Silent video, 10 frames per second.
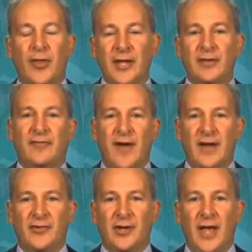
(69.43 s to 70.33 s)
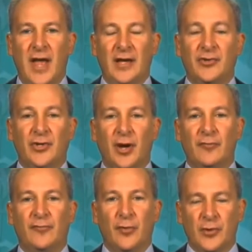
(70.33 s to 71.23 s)
think the Fed is going to exit.
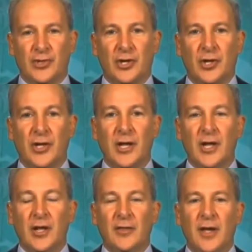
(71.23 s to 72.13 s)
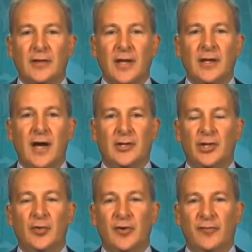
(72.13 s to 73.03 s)
Unfortunately, they got
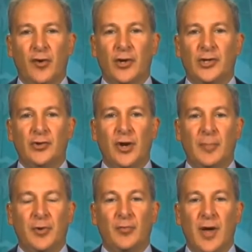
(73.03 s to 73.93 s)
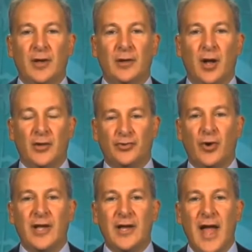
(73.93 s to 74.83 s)
QE4 queued up and ready to launch
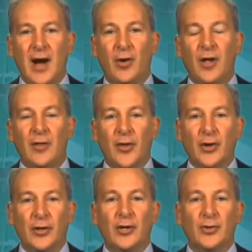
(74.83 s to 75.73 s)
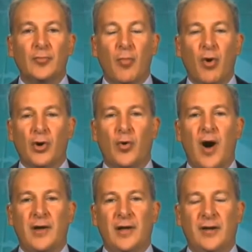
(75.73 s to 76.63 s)
right now. They're going to do more
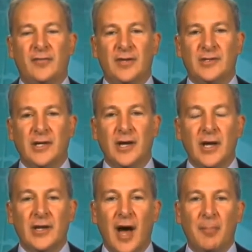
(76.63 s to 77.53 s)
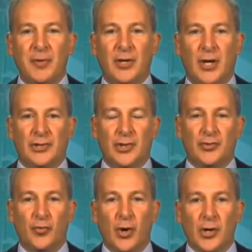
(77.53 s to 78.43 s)
quantitative easing, not because
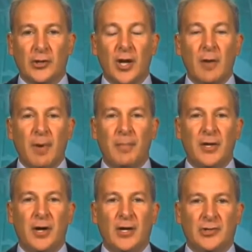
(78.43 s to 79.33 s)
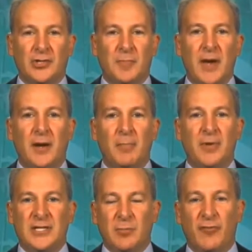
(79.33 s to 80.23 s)
it's worked, but because it's been an
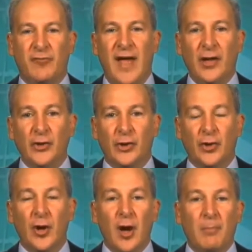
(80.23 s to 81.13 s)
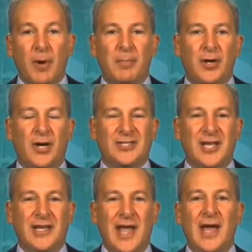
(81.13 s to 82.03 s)
abysmal failure. But because
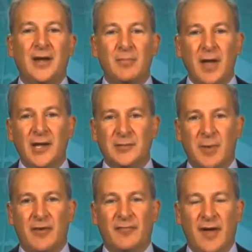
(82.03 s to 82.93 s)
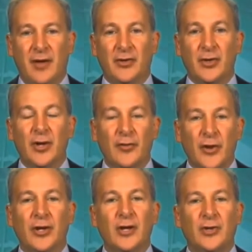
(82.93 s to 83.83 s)
they can't admit it's been a failure,
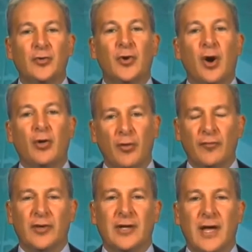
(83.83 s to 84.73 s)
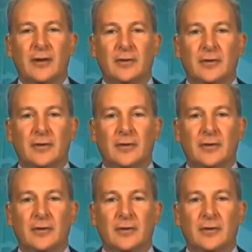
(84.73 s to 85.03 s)
they're going to do it all over again.